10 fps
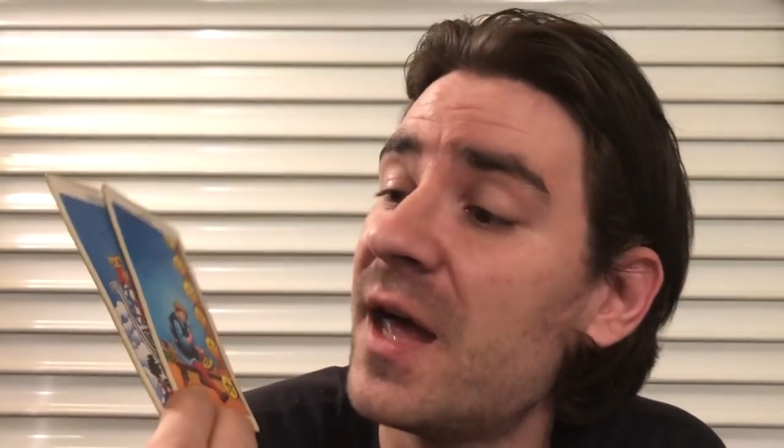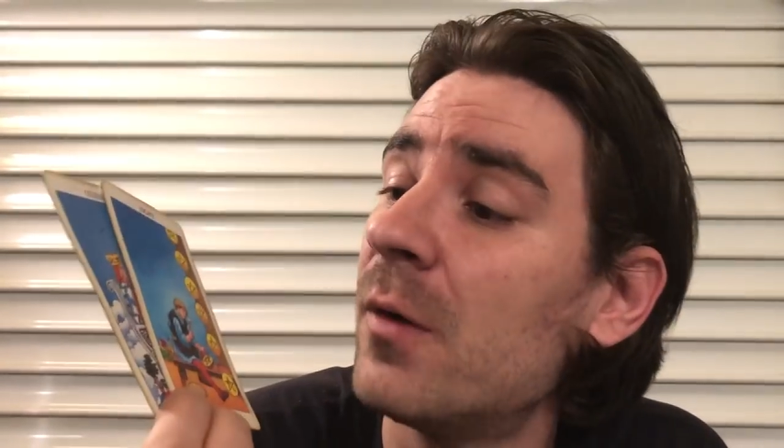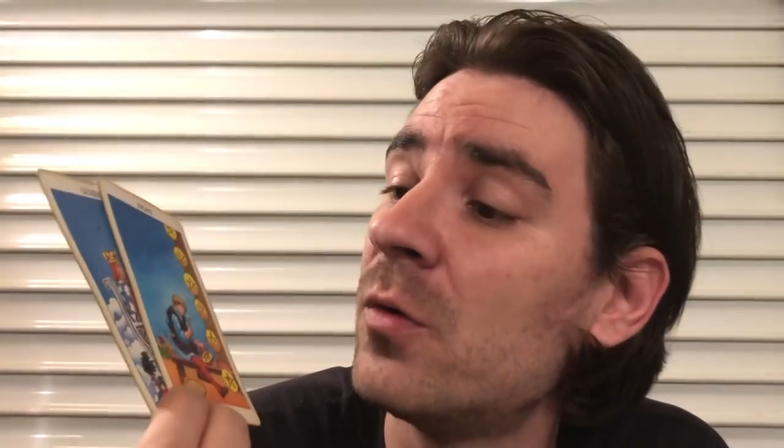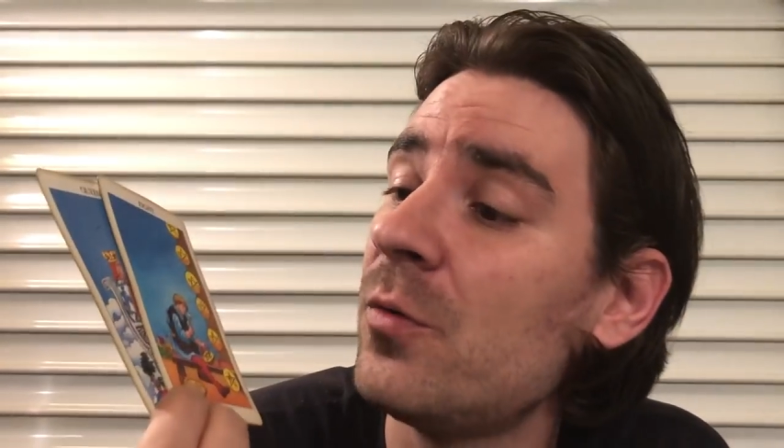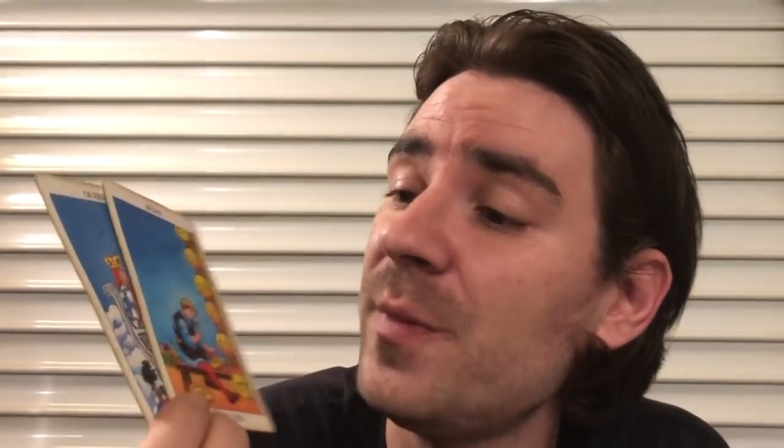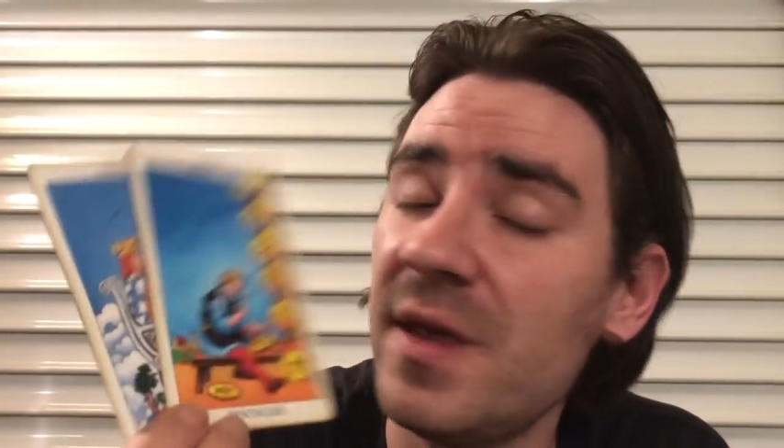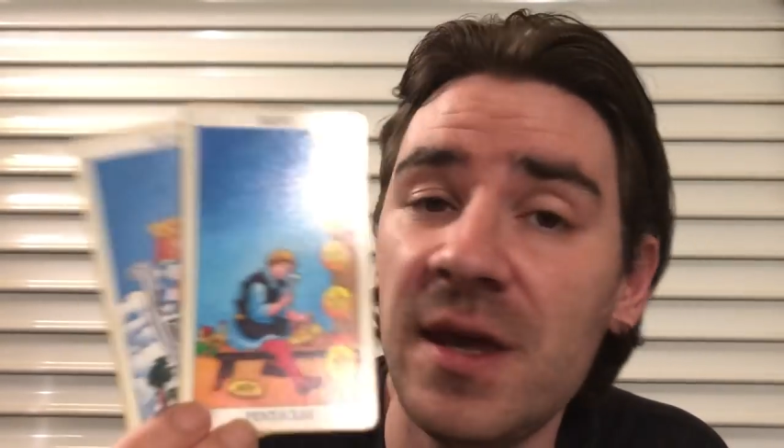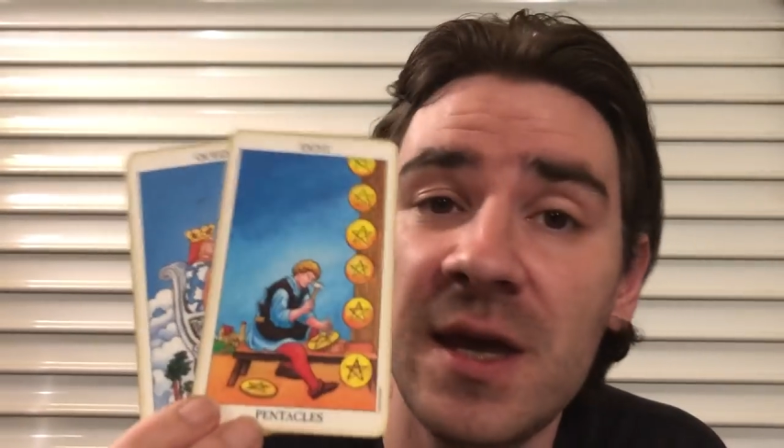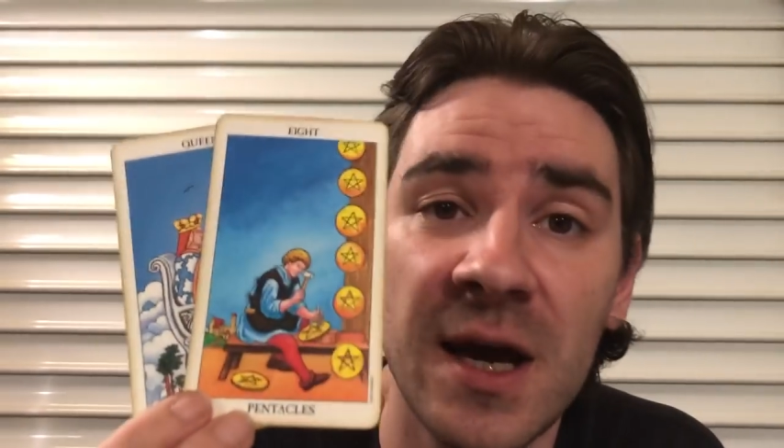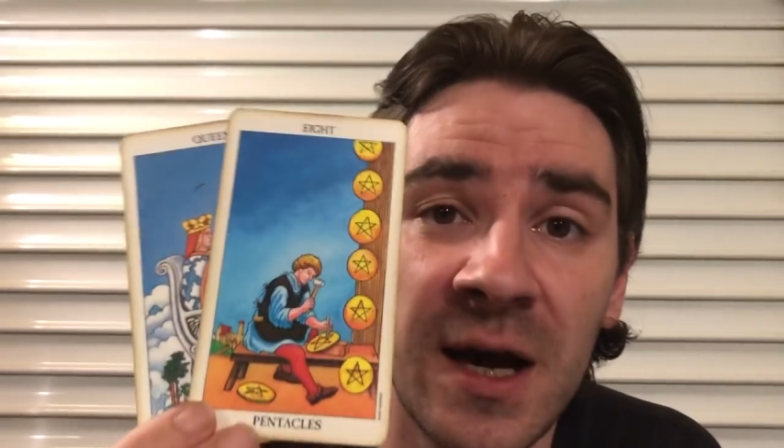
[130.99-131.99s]
that will
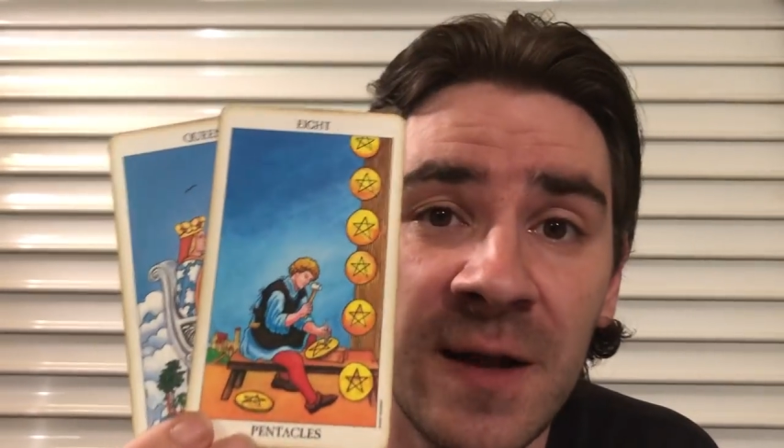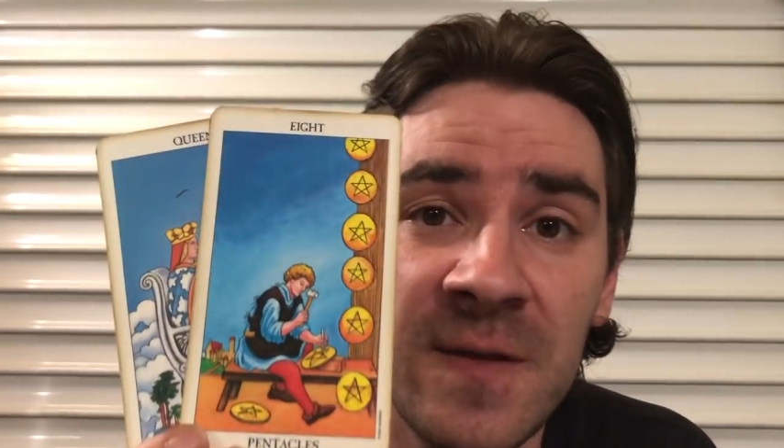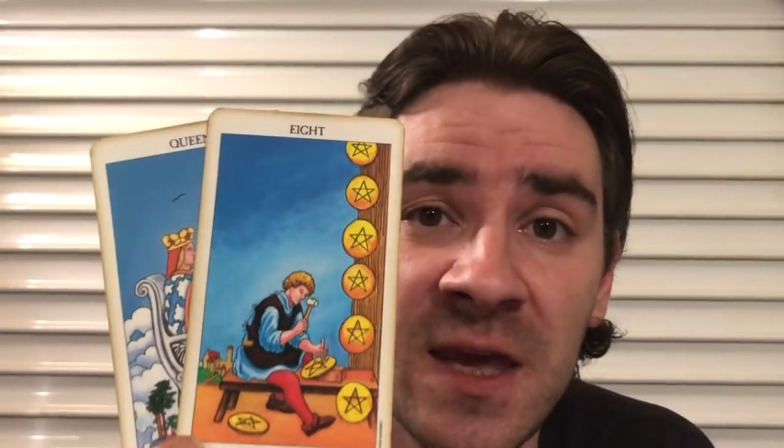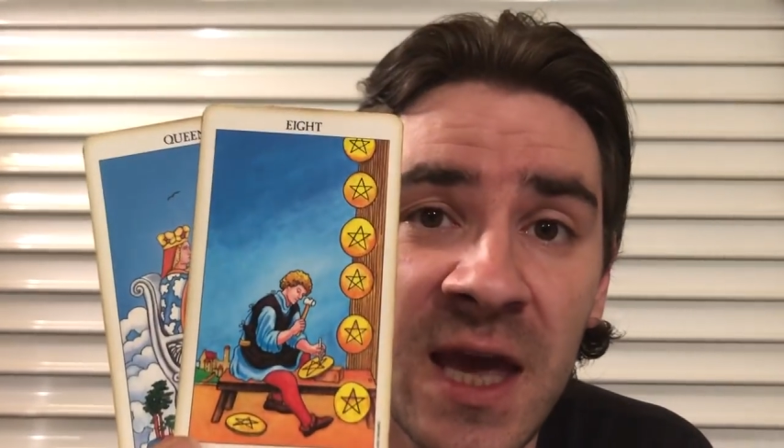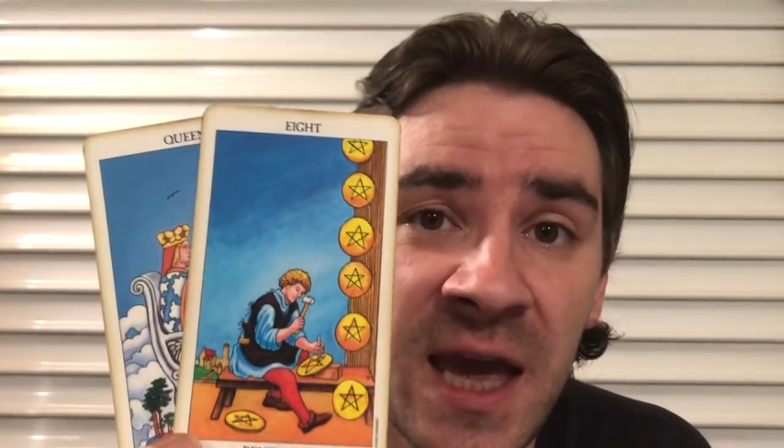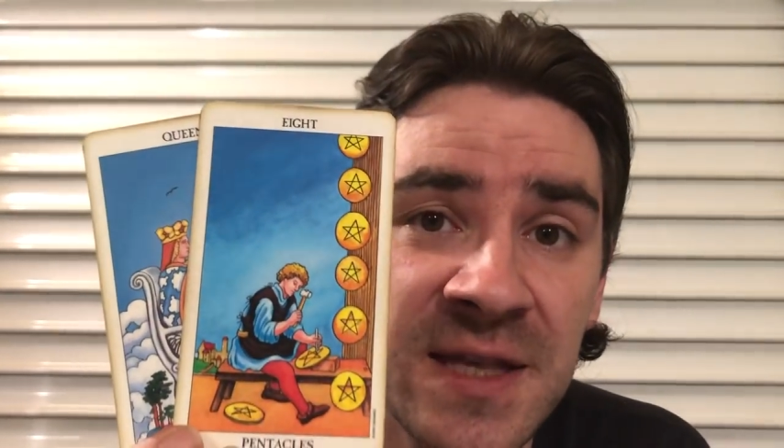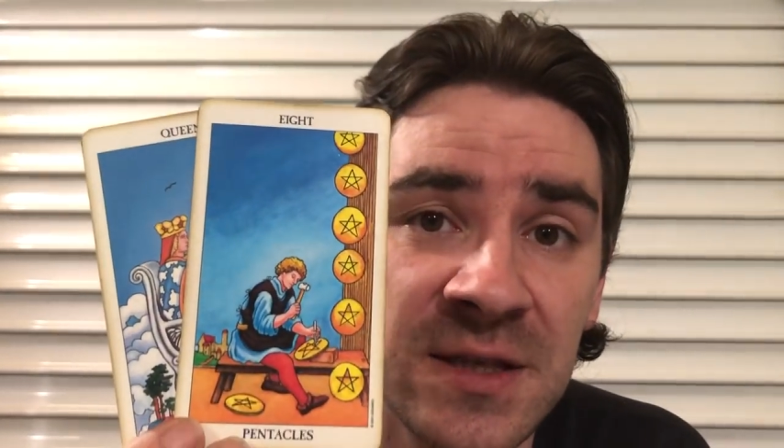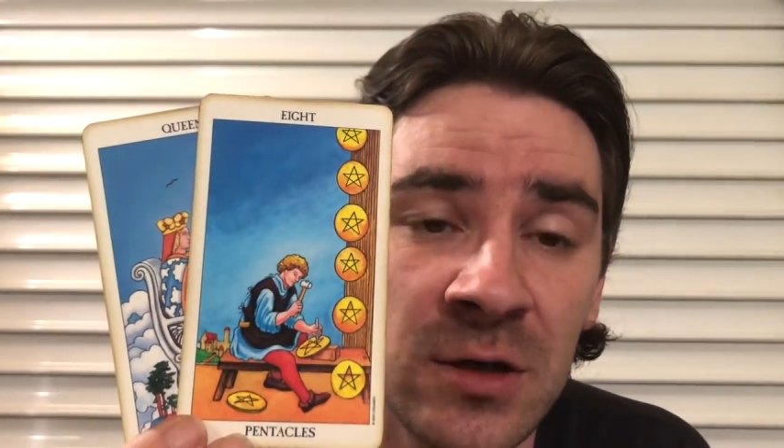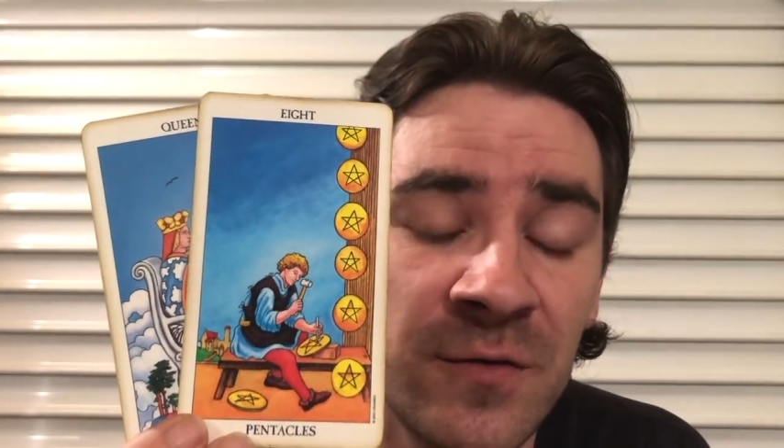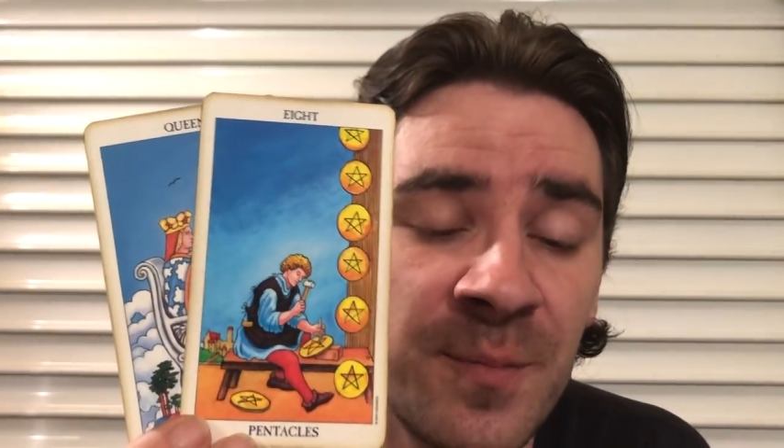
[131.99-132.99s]
be uh, the
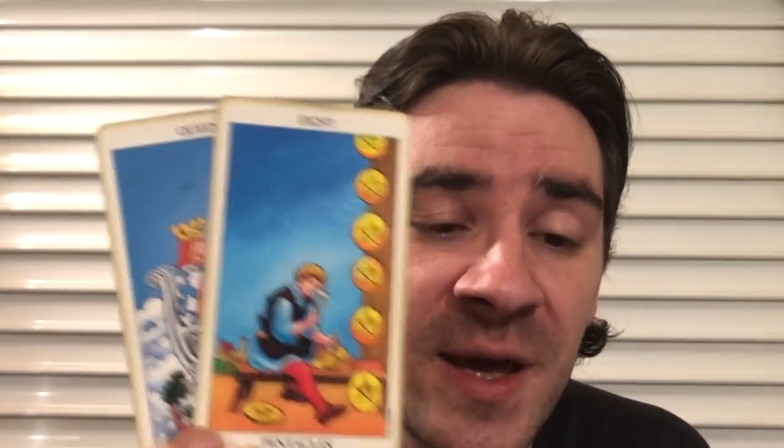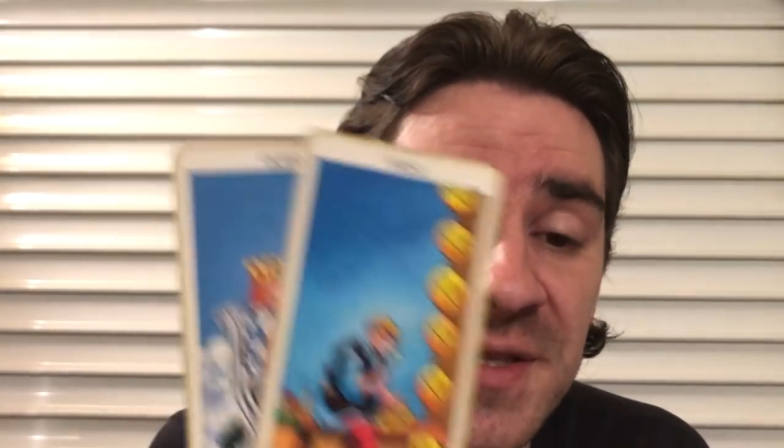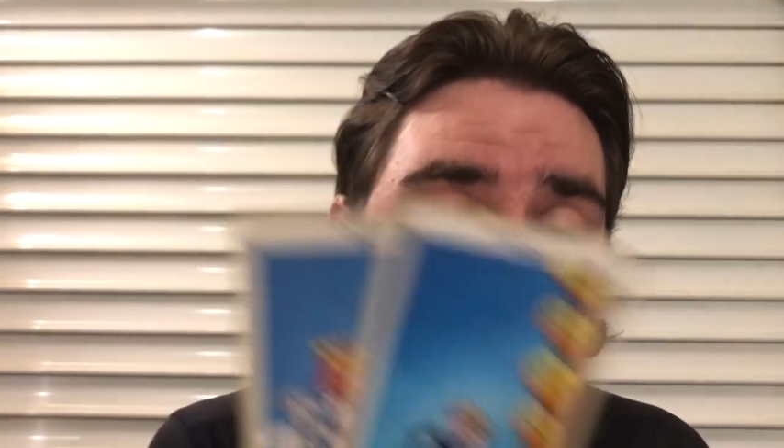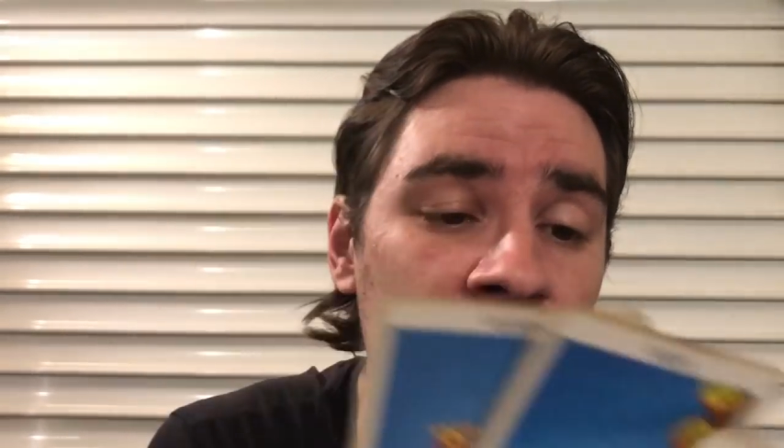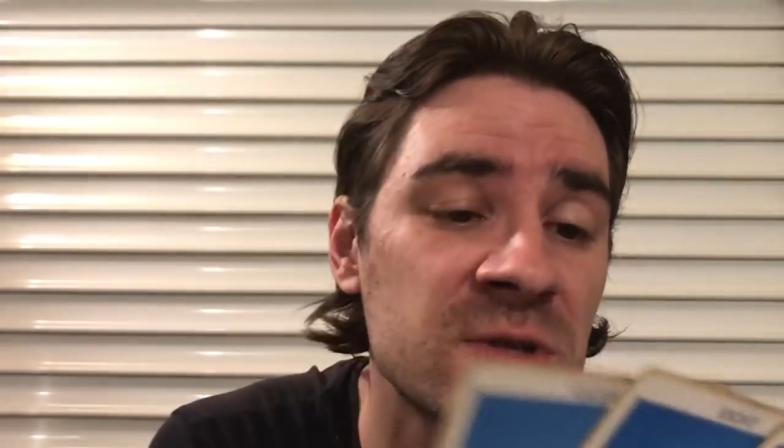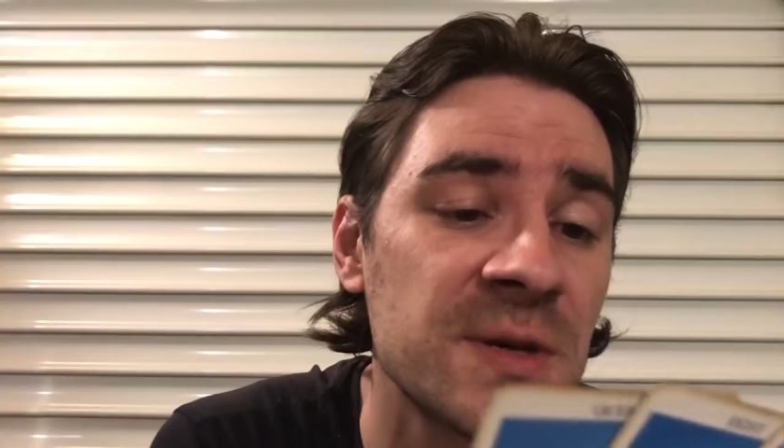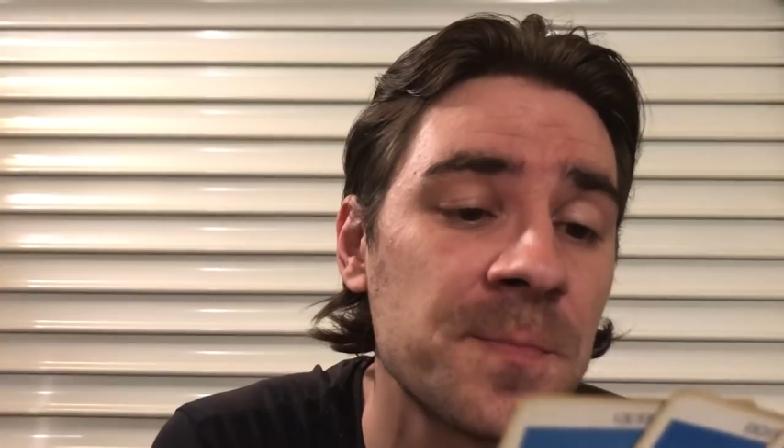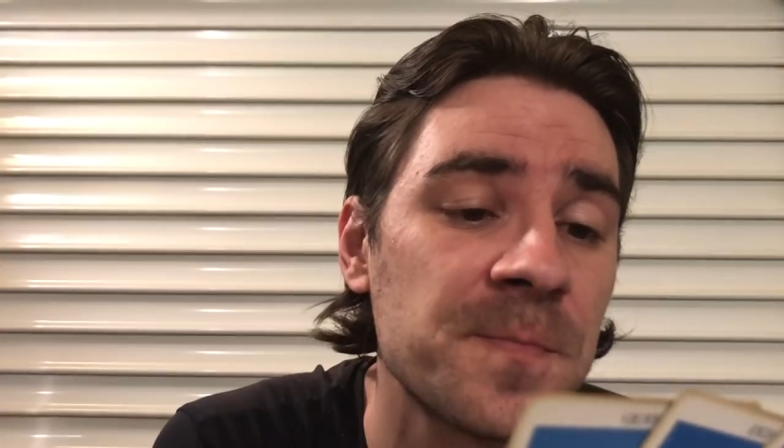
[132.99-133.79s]
Eight of Pentacles.